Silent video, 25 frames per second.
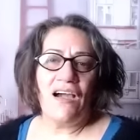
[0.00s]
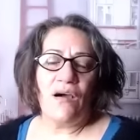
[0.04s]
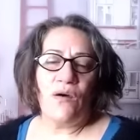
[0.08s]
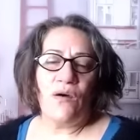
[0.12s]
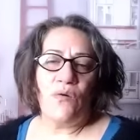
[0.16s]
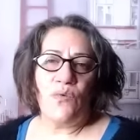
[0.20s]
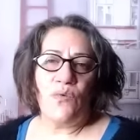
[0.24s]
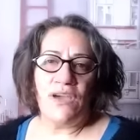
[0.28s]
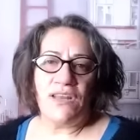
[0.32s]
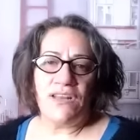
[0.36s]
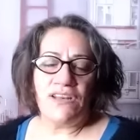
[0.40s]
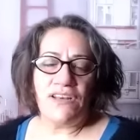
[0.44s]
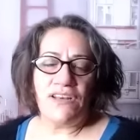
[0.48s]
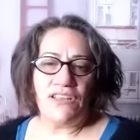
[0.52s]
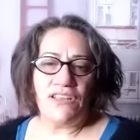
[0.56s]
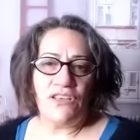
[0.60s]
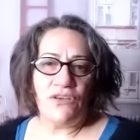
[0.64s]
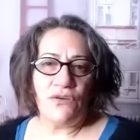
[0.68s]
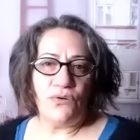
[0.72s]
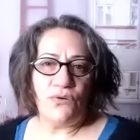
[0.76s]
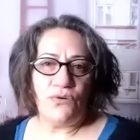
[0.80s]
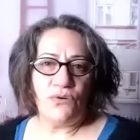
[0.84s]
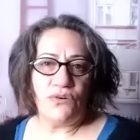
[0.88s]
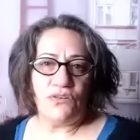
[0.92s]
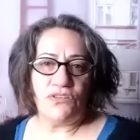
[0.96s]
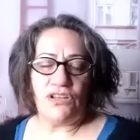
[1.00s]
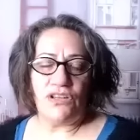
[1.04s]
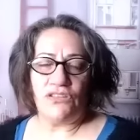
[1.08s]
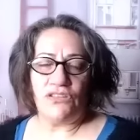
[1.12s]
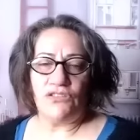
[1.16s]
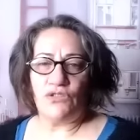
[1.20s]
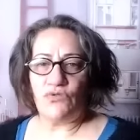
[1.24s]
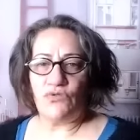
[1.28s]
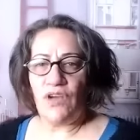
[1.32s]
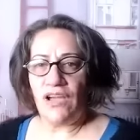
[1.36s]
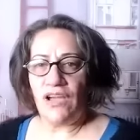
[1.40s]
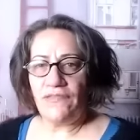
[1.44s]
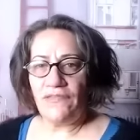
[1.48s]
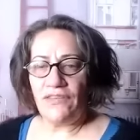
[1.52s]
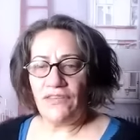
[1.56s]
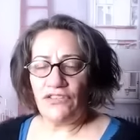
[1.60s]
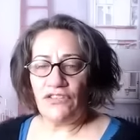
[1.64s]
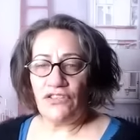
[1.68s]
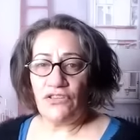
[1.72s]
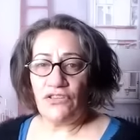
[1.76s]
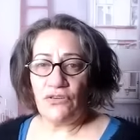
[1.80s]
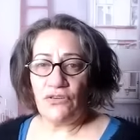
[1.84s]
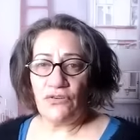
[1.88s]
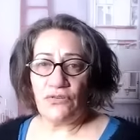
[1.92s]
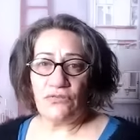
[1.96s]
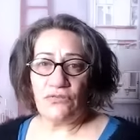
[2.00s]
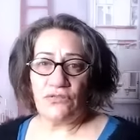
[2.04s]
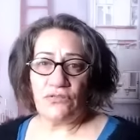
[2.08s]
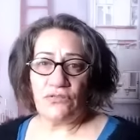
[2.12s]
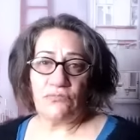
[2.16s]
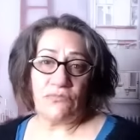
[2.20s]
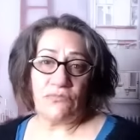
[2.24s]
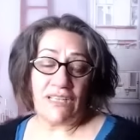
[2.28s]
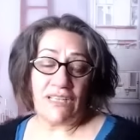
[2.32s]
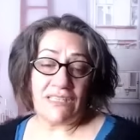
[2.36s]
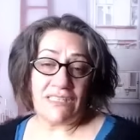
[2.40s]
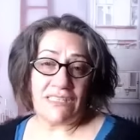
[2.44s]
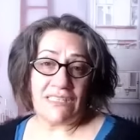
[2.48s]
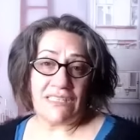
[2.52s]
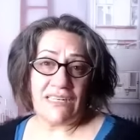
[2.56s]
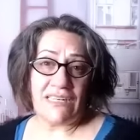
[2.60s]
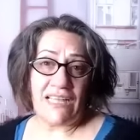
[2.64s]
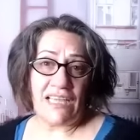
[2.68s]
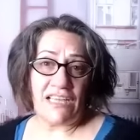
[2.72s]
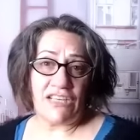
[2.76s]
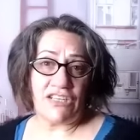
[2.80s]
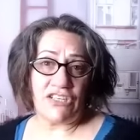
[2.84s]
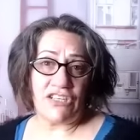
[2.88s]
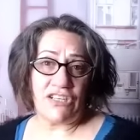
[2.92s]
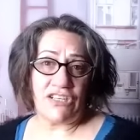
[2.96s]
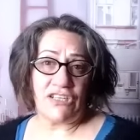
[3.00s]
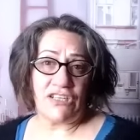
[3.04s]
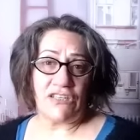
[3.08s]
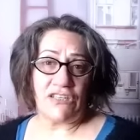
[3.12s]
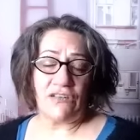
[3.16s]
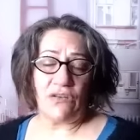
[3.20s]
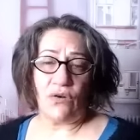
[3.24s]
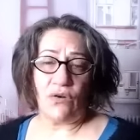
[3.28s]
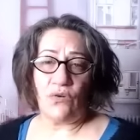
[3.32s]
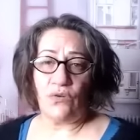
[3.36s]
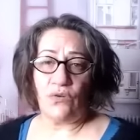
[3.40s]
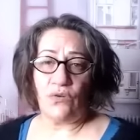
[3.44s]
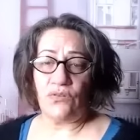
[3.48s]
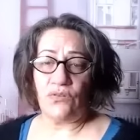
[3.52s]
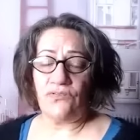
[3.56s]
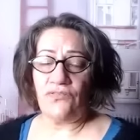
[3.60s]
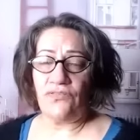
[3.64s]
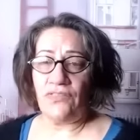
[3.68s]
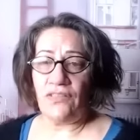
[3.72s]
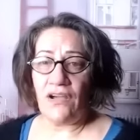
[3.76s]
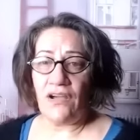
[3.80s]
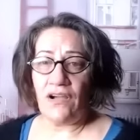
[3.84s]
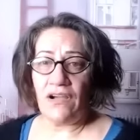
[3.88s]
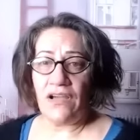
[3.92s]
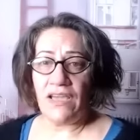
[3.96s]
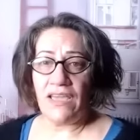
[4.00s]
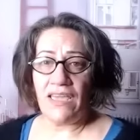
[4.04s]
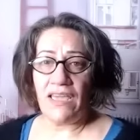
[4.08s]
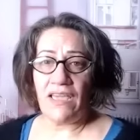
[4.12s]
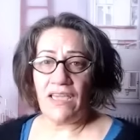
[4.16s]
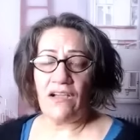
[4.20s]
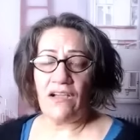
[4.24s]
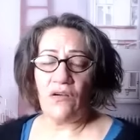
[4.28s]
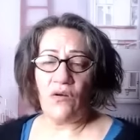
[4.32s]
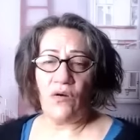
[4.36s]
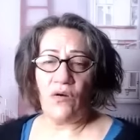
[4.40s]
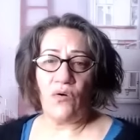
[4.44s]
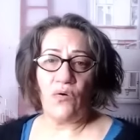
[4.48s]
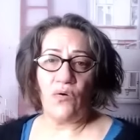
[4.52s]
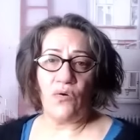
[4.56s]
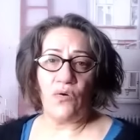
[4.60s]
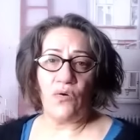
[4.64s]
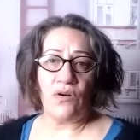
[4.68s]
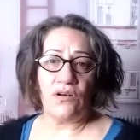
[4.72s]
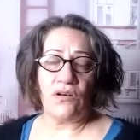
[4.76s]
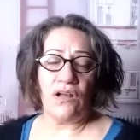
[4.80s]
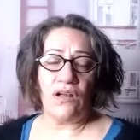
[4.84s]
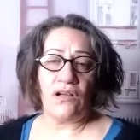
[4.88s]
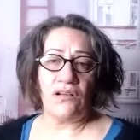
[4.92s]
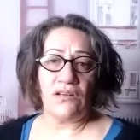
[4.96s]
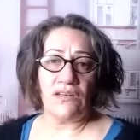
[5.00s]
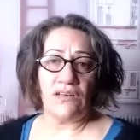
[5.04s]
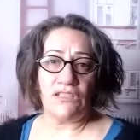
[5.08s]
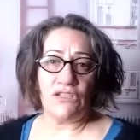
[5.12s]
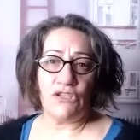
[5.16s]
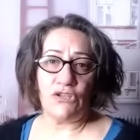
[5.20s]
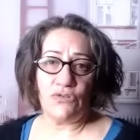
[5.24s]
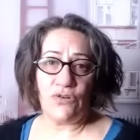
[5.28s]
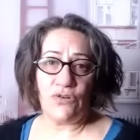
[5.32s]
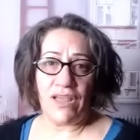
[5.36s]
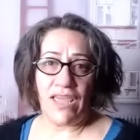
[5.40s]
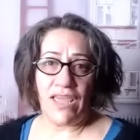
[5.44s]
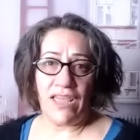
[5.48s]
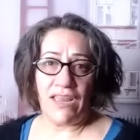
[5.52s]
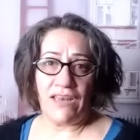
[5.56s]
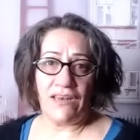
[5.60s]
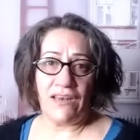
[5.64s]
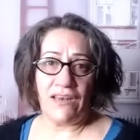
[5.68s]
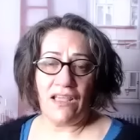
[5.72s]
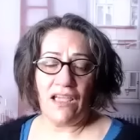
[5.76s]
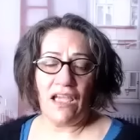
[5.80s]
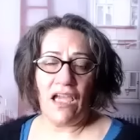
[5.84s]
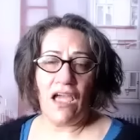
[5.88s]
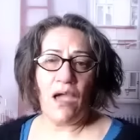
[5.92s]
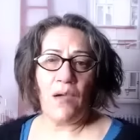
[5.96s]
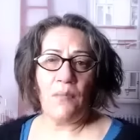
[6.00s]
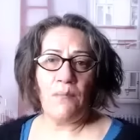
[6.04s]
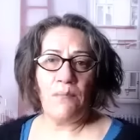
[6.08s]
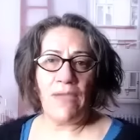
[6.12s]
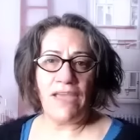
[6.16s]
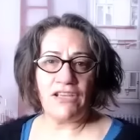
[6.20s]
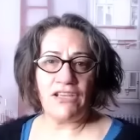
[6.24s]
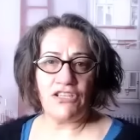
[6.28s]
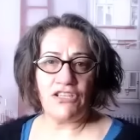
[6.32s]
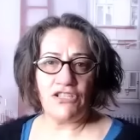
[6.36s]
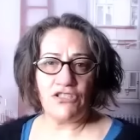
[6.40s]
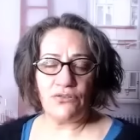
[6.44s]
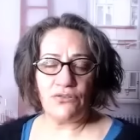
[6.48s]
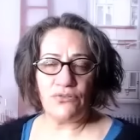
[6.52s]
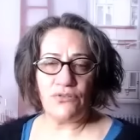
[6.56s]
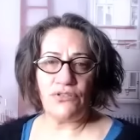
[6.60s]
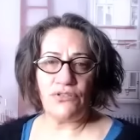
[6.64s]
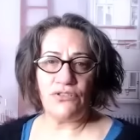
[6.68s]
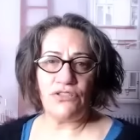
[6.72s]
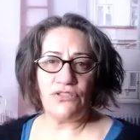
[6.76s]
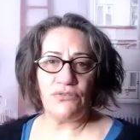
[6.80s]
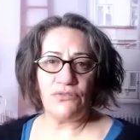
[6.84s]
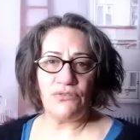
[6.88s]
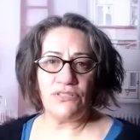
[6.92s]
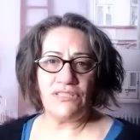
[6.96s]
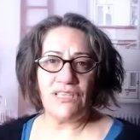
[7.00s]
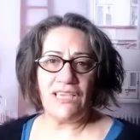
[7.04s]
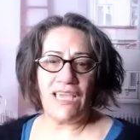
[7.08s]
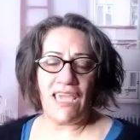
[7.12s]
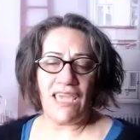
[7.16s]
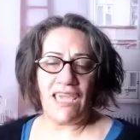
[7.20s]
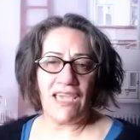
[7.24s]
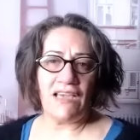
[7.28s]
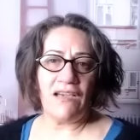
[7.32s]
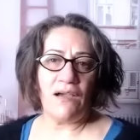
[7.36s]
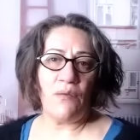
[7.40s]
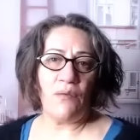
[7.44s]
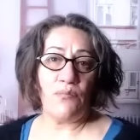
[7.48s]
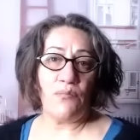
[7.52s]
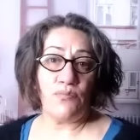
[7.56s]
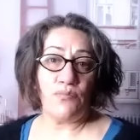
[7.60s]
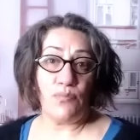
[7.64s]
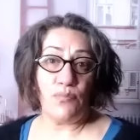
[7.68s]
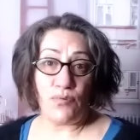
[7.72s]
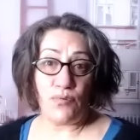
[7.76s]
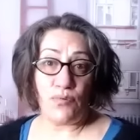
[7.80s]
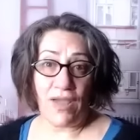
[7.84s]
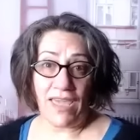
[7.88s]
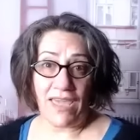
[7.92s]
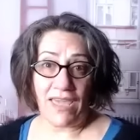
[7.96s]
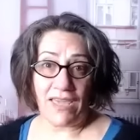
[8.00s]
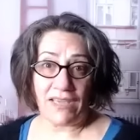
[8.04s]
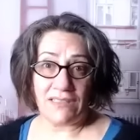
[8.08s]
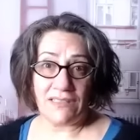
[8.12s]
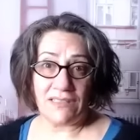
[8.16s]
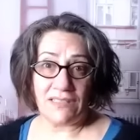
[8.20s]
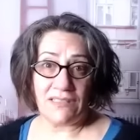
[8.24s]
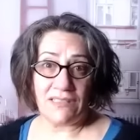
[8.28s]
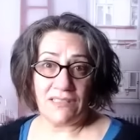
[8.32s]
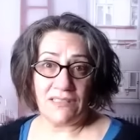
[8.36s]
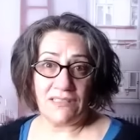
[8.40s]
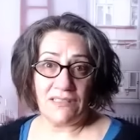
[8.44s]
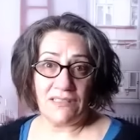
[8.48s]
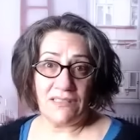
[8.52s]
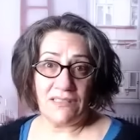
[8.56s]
Whether you're driving to your destination or flying or on a train, make sure to take breaks.